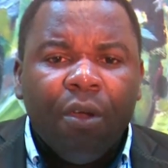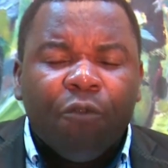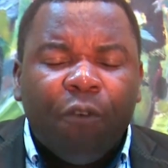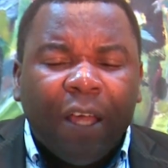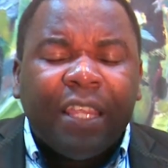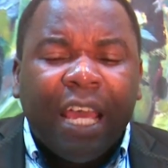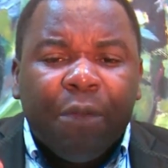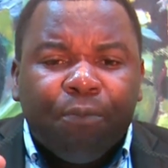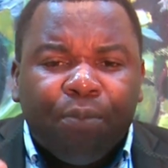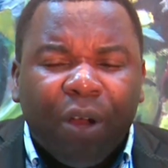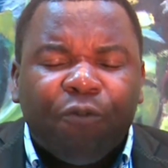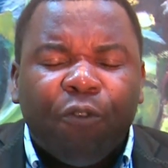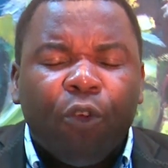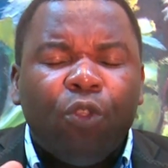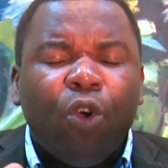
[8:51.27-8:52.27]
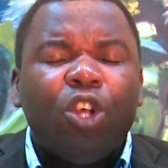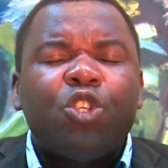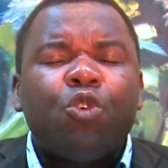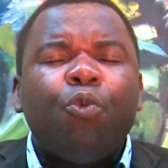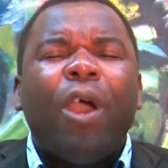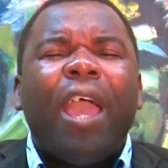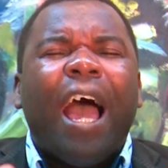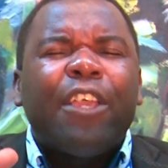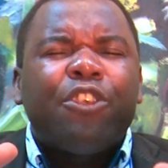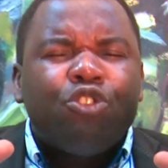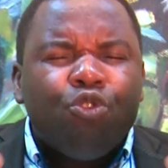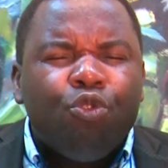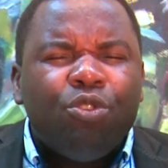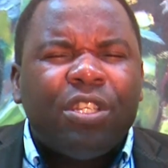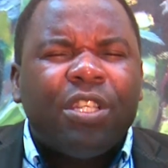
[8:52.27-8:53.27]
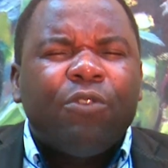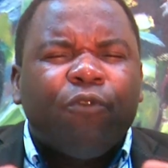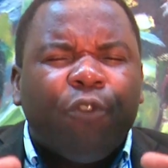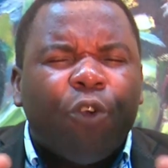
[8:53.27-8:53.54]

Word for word: Father, I pray for those who were accused